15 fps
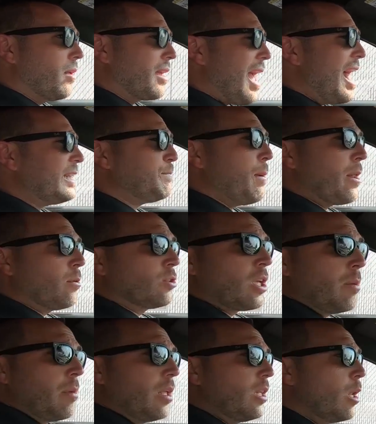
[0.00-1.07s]
the gas pedal is
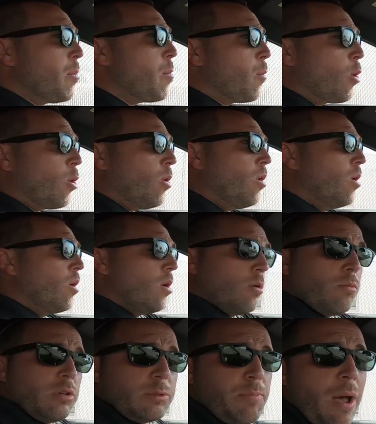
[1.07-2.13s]
going to be a little bit more
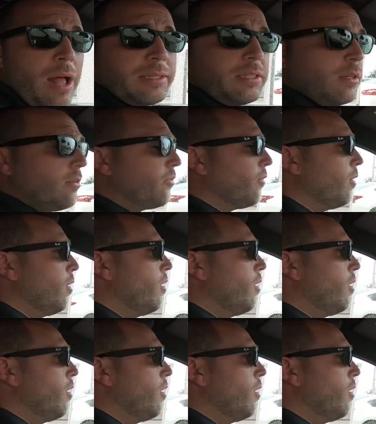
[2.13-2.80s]
responsive,